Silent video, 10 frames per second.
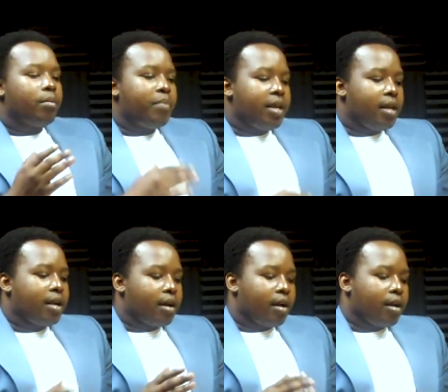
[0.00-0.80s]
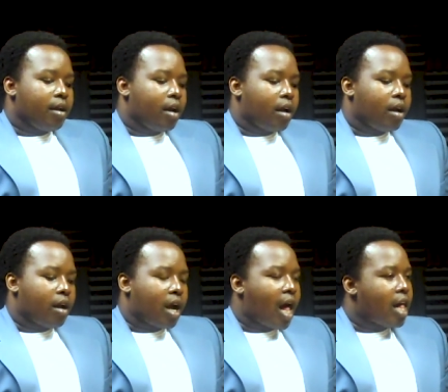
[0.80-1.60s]
being
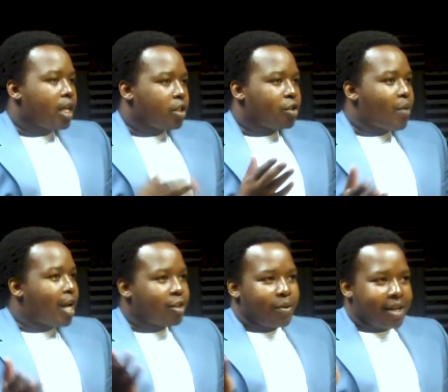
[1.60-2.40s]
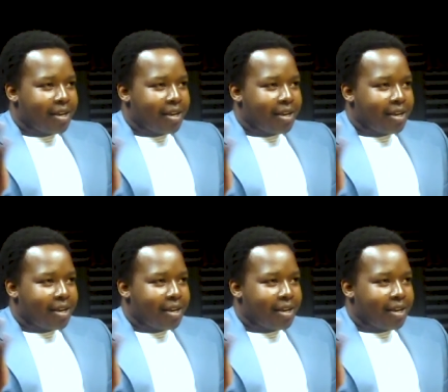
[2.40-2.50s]
uh, a college graduate